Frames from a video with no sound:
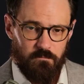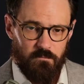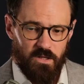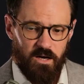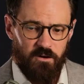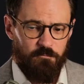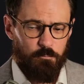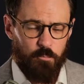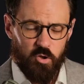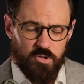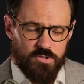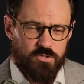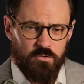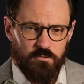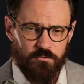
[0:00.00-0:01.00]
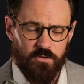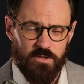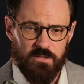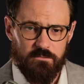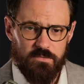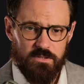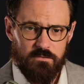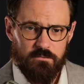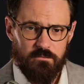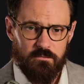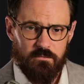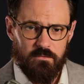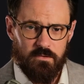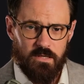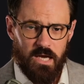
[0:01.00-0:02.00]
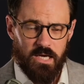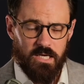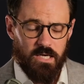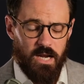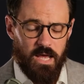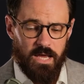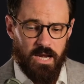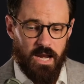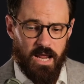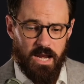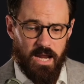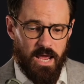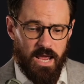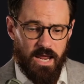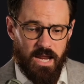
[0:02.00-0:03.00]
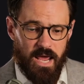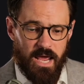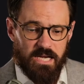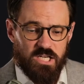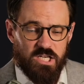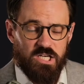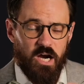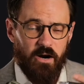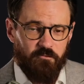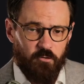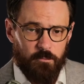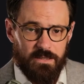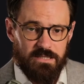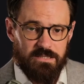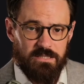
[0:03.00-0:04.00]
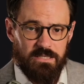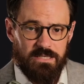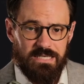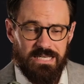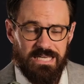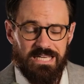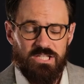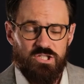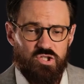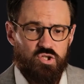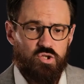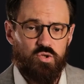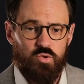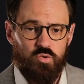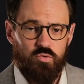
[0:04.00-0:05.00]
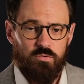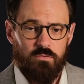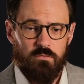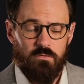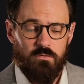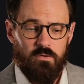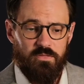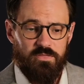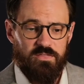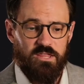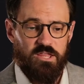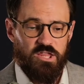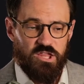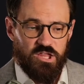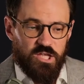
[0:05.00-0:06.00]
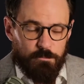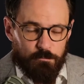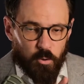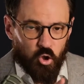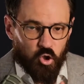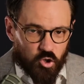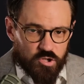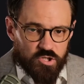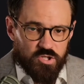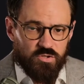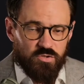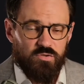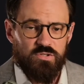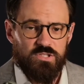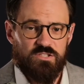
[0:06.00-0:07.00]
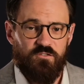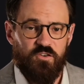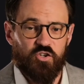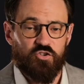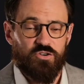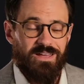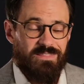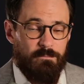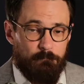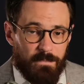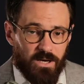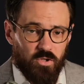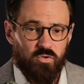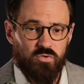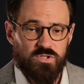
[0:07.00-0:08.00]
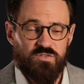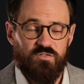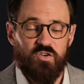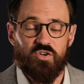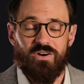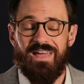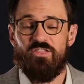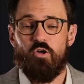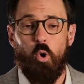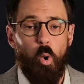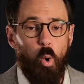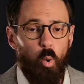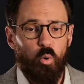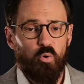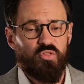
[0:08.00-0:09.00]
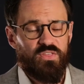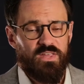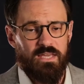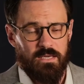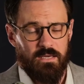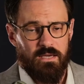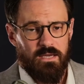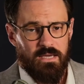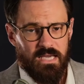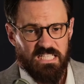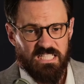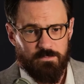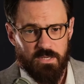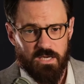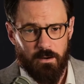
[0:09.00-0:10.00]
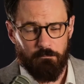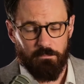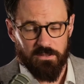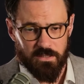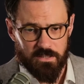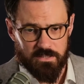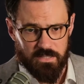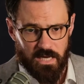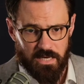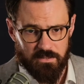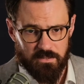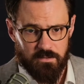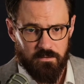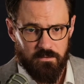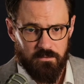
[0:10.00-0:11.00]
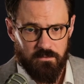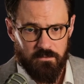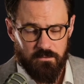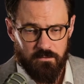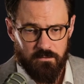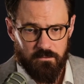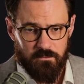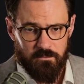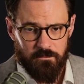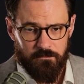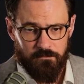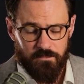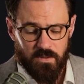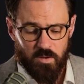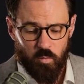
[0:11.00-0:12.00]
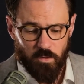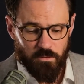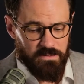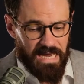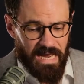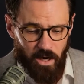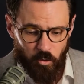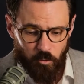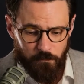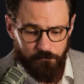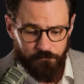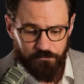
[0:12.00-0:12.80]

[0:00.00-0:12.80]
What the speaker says: of personal freedoms and government into the personal sphere and the medical sphere, and the whole thing has become politicized. Well, now